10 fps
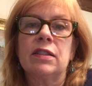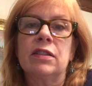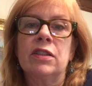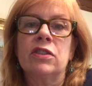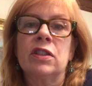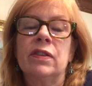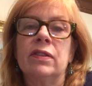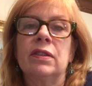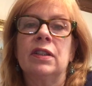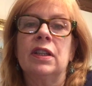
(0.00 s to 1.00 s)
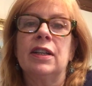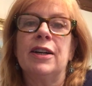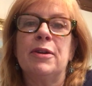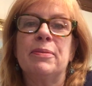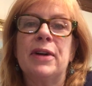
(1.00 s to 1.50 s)
Stitches.
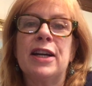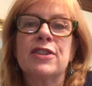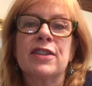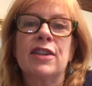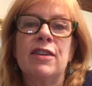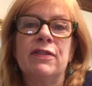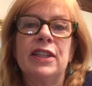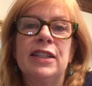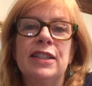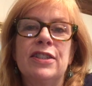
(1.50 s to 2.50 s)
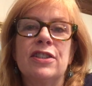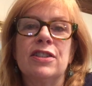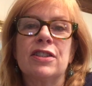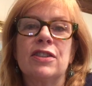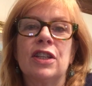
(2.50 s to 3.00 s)
I just love Lindy. She's
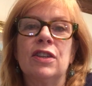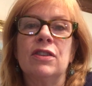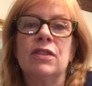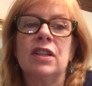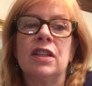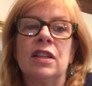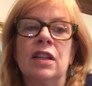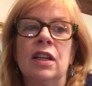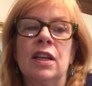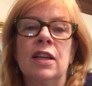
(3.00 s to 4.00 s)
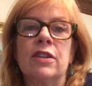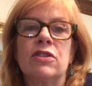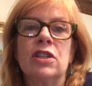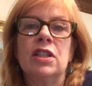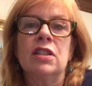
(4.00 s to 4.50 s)
so cute, and
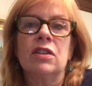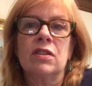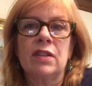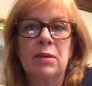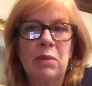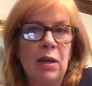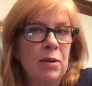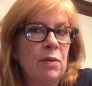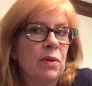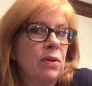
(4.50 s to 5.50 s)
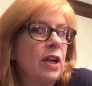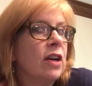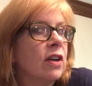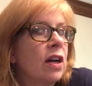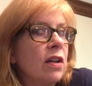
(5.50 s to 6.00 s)
she looks like maybe with her
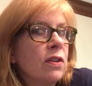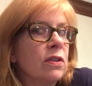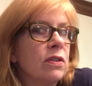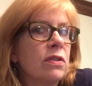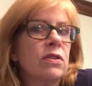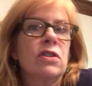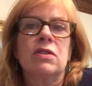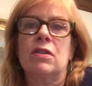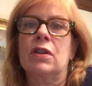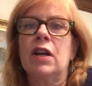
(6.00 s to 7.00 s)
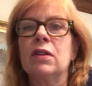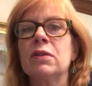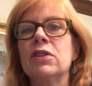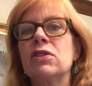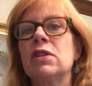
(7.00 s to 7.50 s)
hair color and her
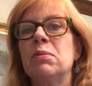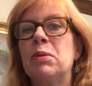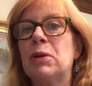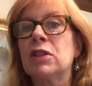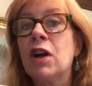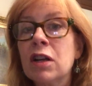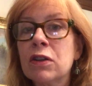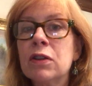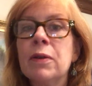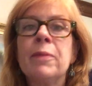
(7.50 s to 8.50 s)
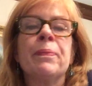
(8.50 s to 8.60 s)
coloring, she could be my daughter.